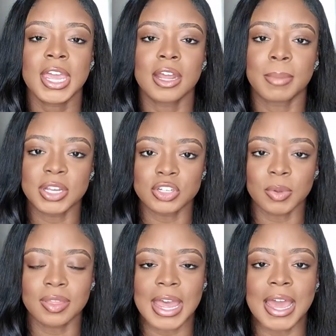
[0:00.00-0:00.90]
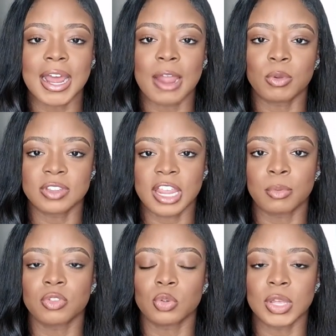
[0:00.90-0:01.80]
And by doing that, I was
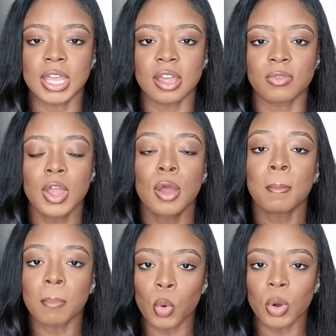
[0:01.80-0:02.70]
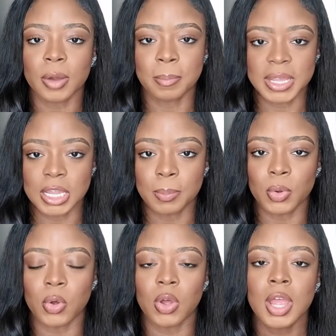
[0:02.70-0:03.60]
able to give more
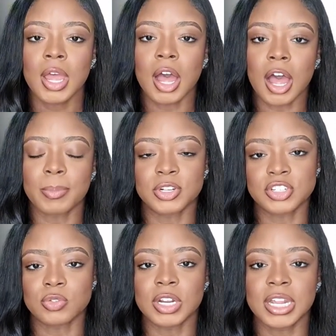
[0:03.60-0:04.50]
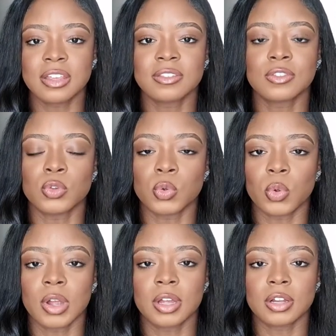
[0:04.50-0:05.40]
people opportunities
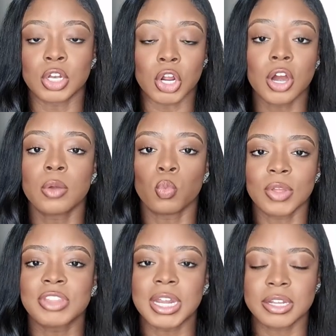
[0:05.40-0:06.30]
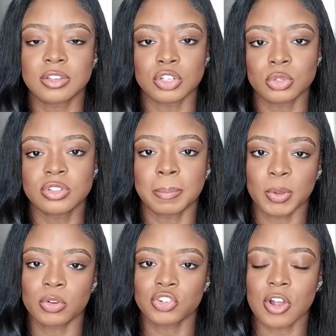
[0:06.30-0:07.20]
to learn what they need to do to
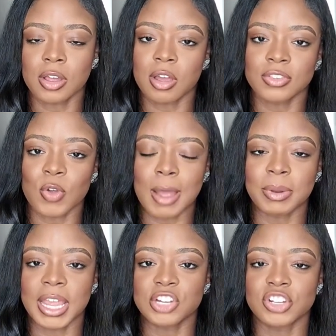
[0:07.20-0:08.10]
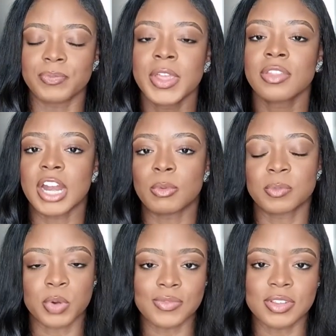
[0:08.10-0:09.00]
build a strong law school application that I
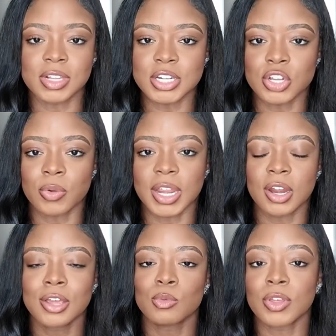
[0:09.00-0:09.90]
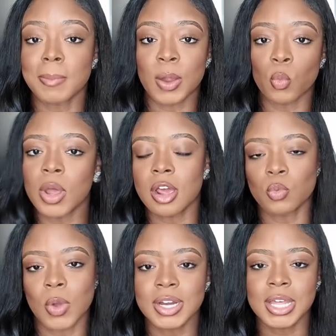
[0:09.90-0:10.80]
was previously doing with my
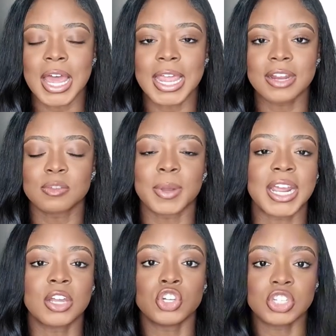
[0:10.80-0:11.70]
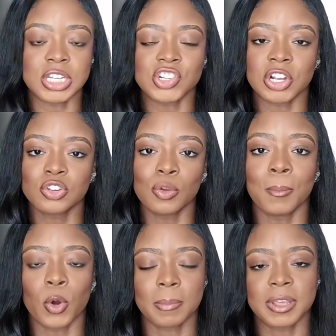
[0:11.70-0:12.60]
one-on-one clients, but I could teach it to
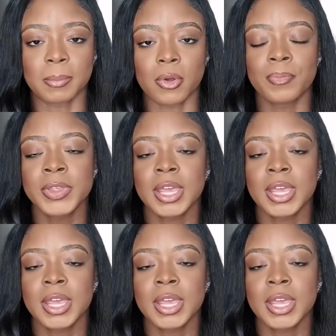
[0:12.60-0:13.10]
more people.